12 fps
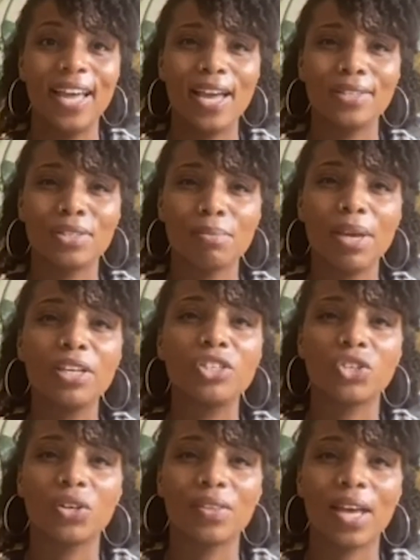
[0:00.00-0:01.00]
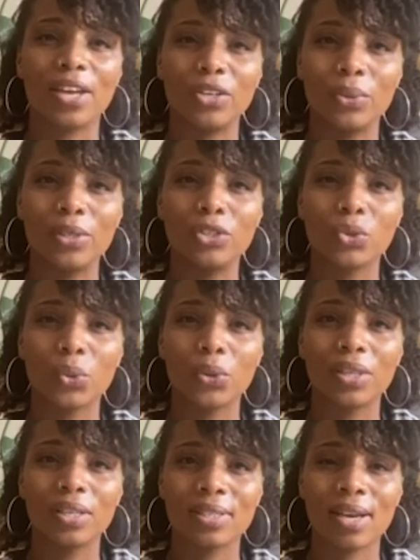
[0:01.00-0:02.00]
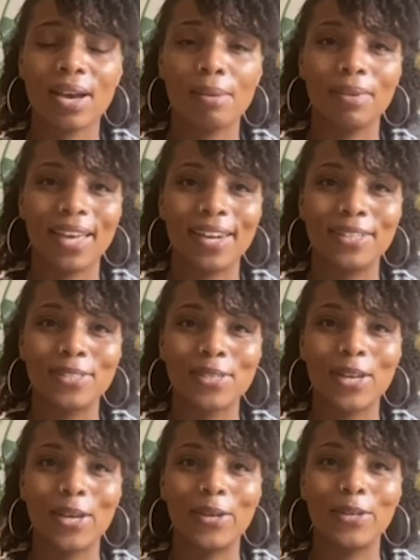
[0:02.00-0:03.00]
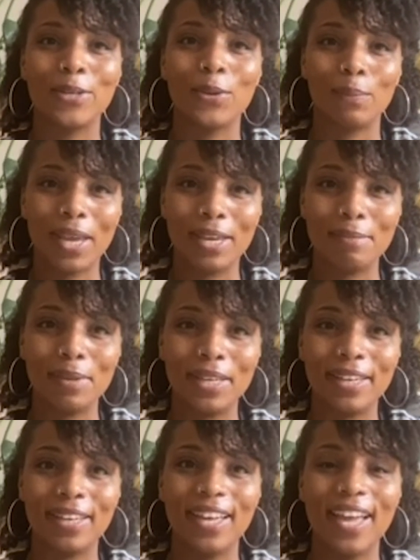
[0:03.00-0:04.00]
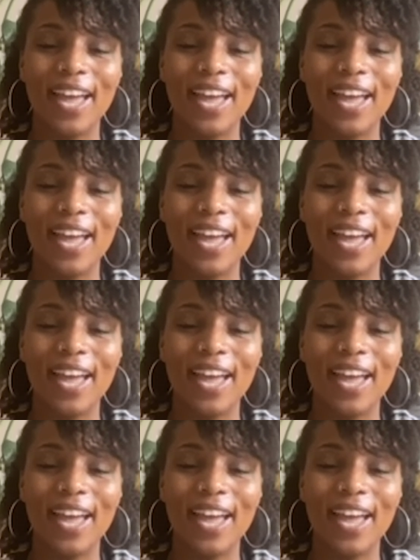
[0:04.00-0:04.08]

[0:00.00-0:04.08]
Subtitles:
and to make sure that you enjoy the time getting to learn your baby,